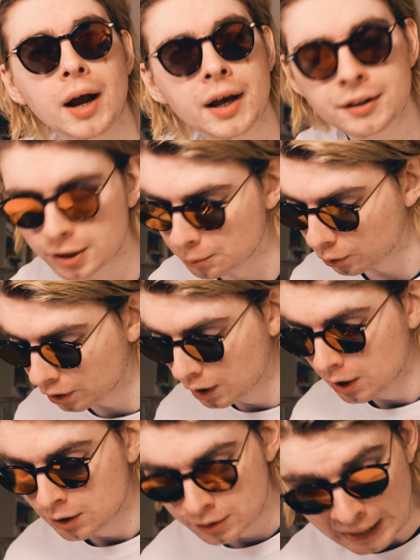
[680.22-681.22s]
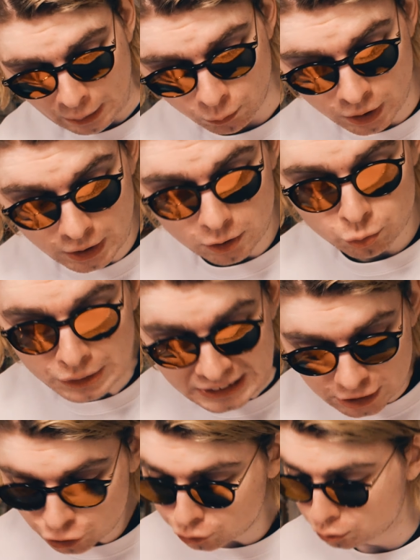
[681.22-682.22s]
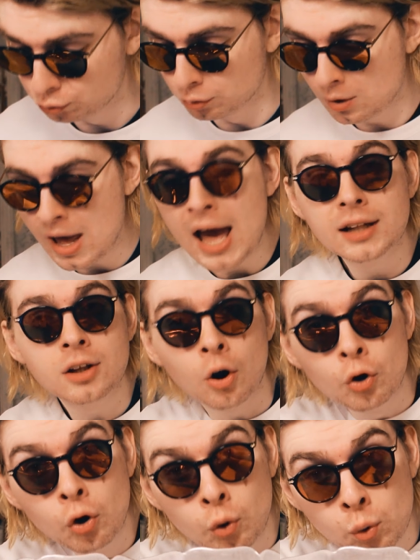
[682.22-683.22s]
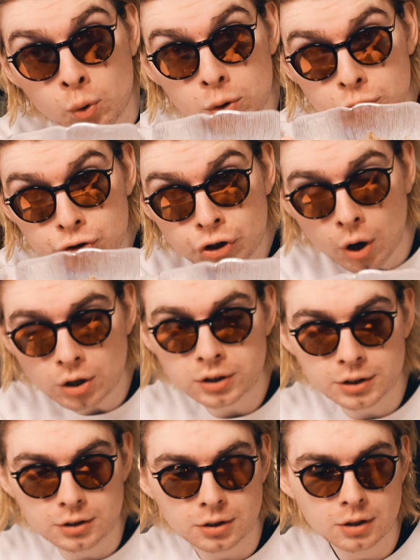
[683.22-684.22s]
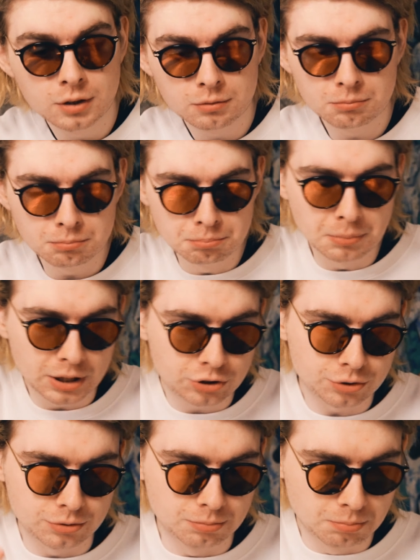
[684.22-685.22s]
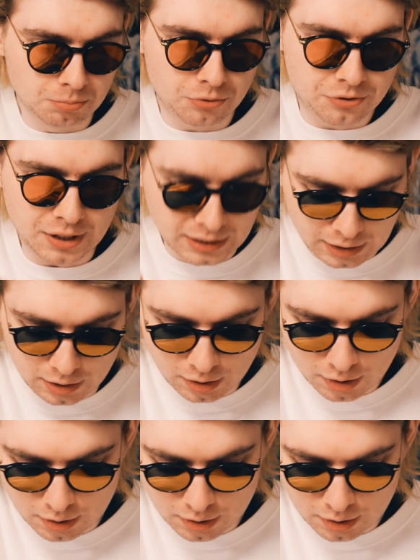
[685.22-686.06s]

hand anymore. Now we need to add our whole chocolate mixture thingy